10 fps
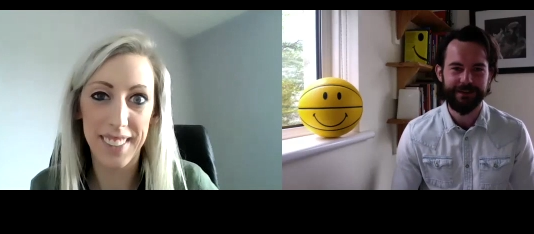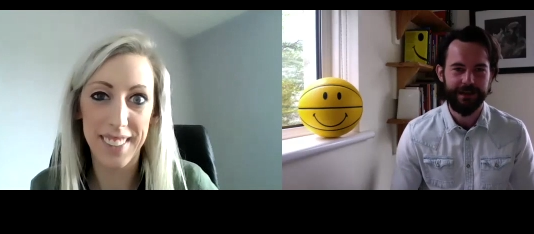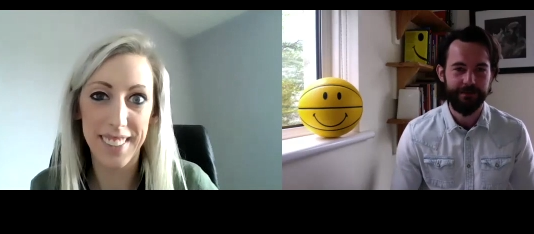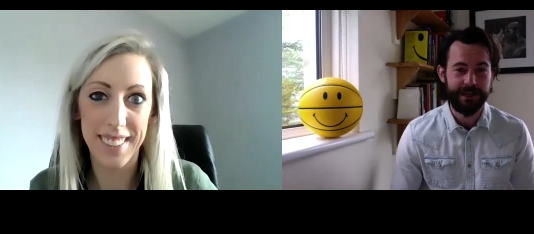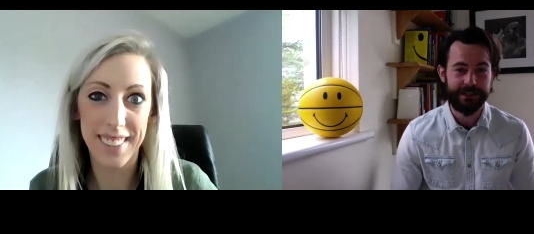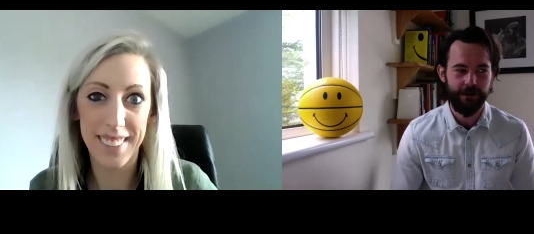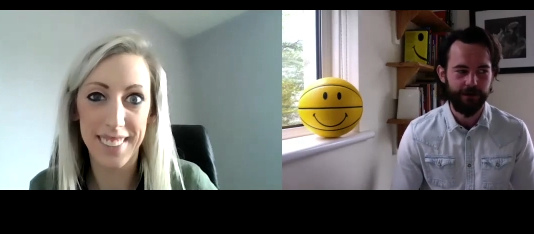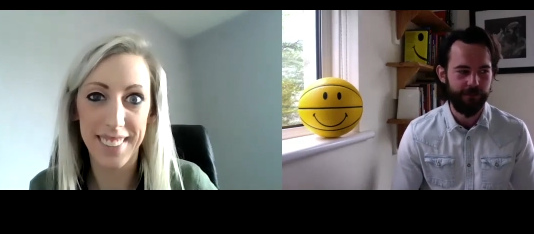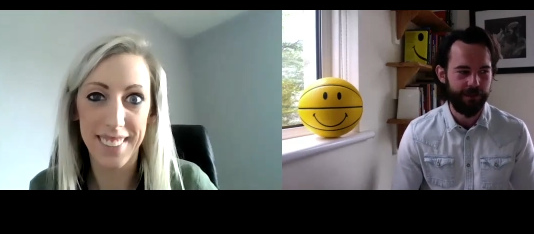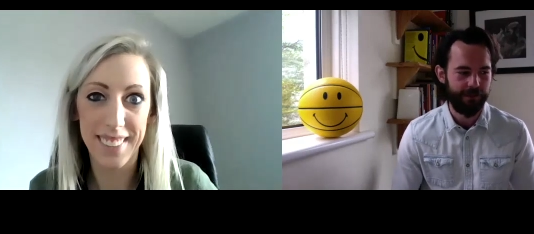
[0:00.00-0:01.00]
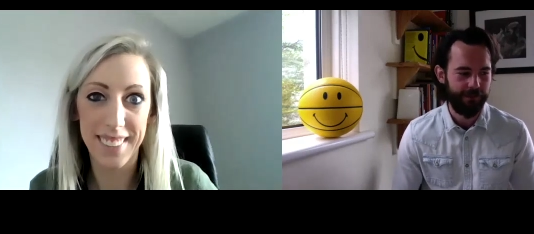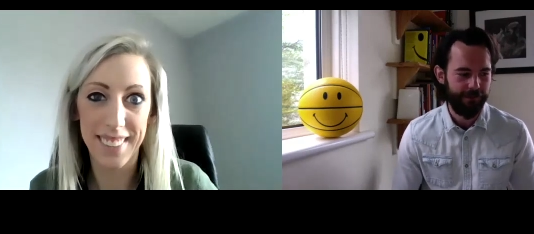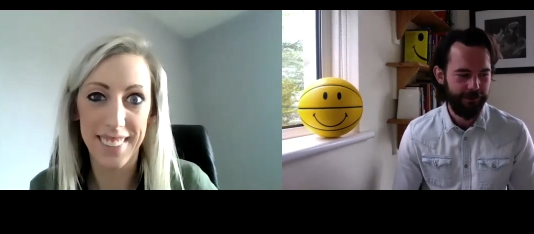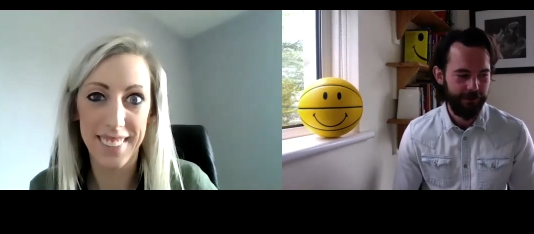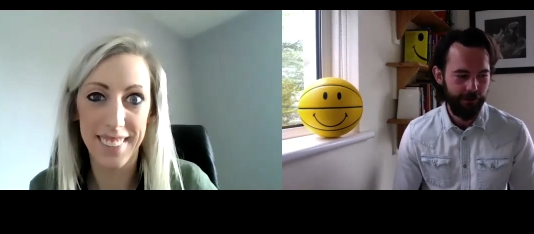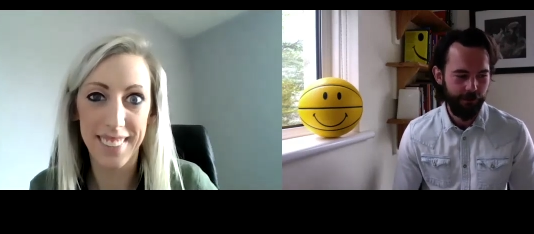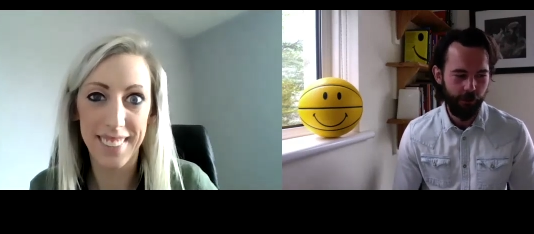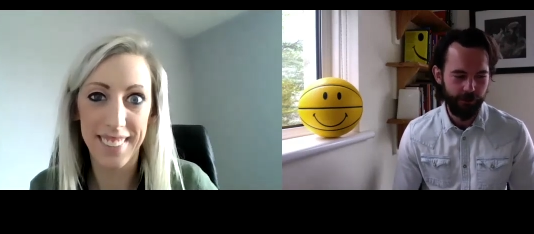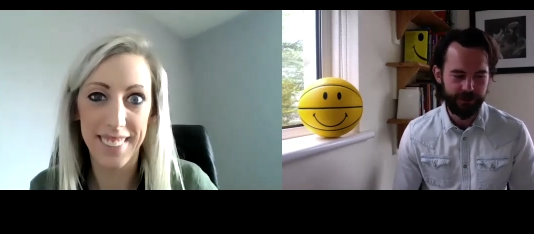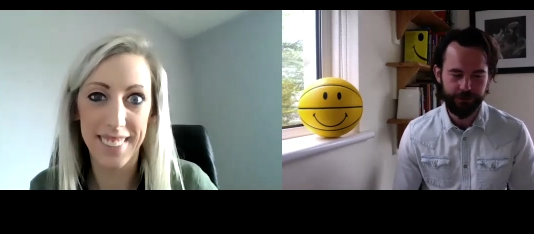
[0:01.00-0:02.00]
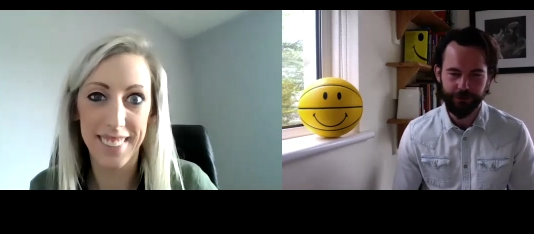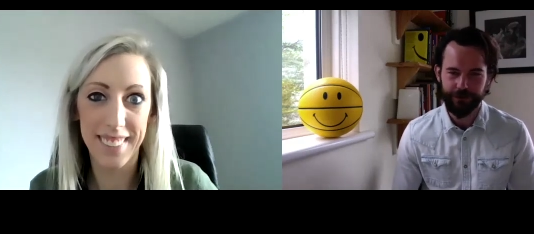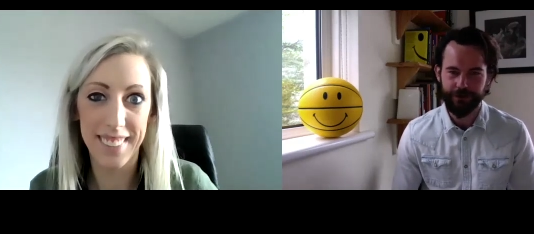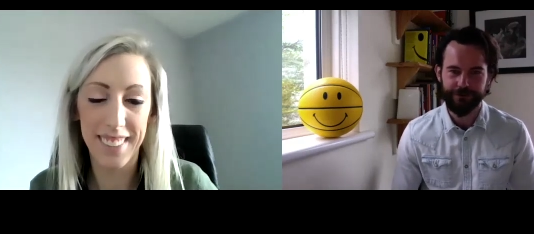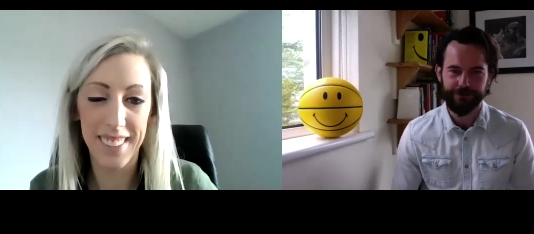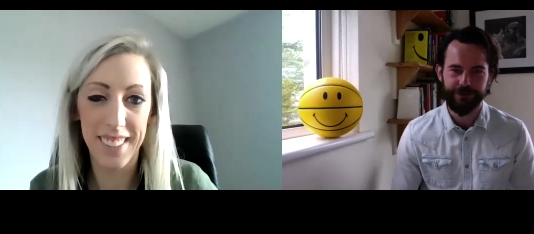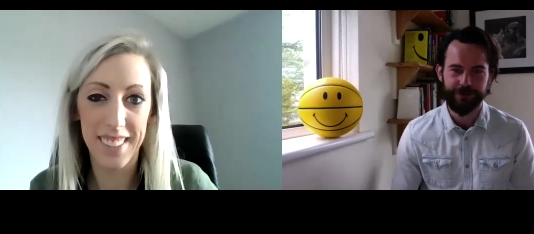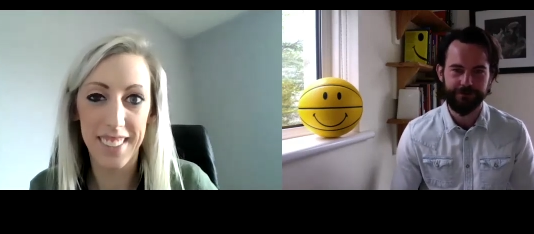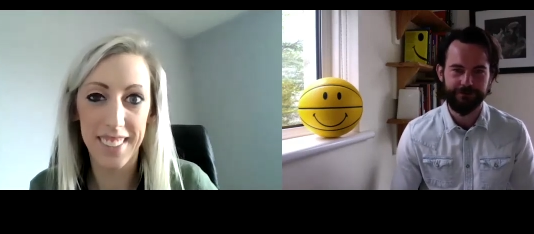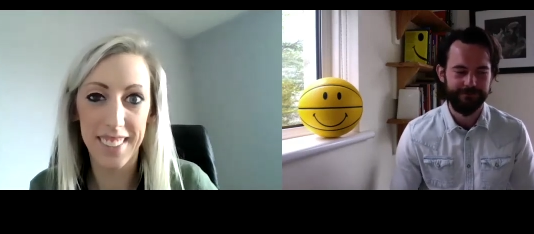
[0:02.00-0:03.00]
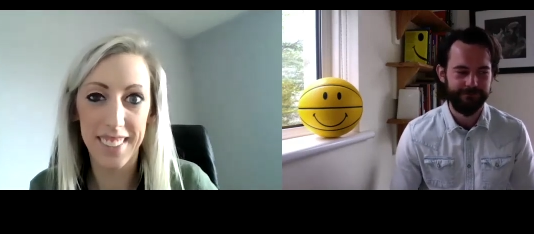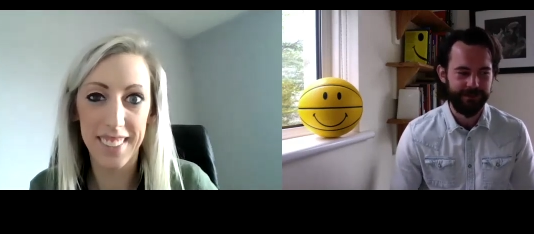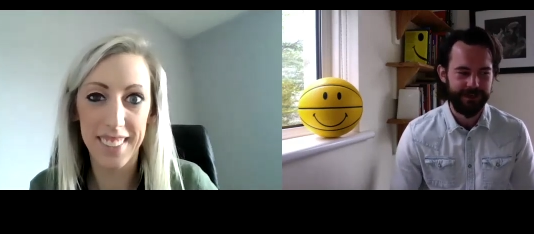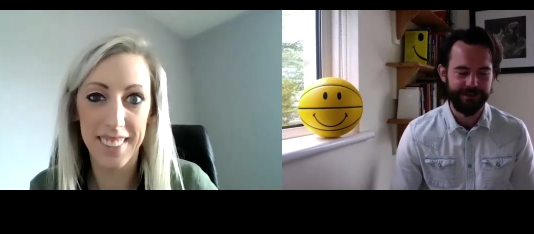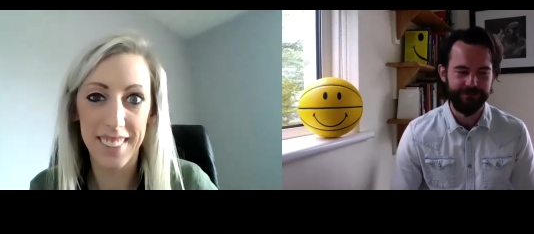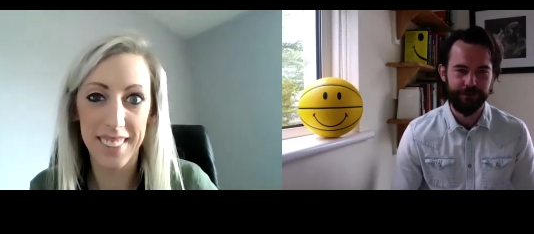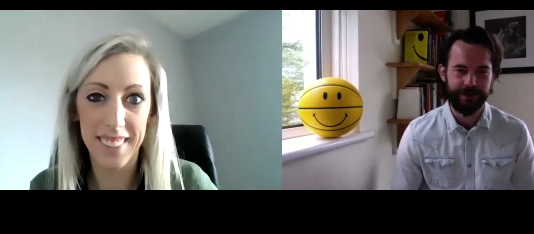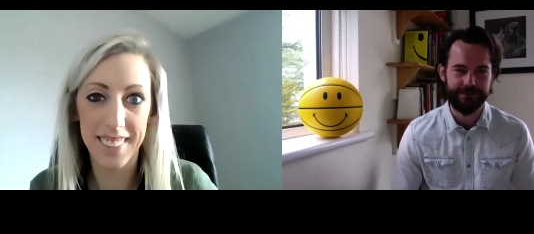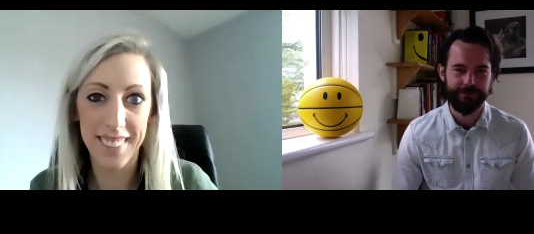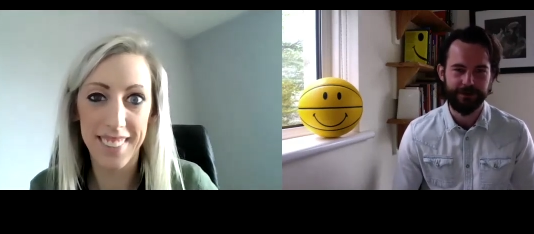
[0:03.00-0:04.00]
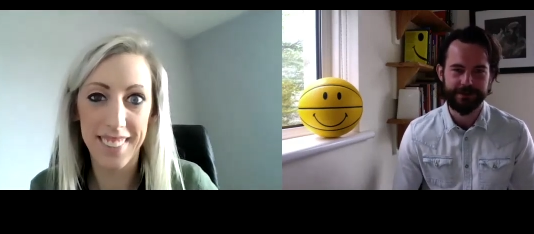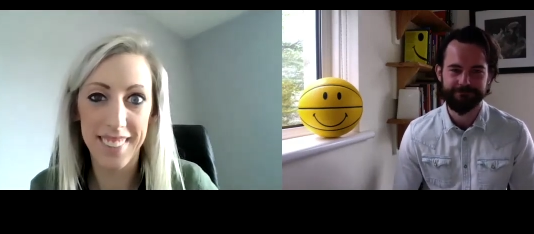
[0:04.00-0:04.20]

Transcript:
Speaker 1: today. And best of luck with all that's going on over the next few weeks and months.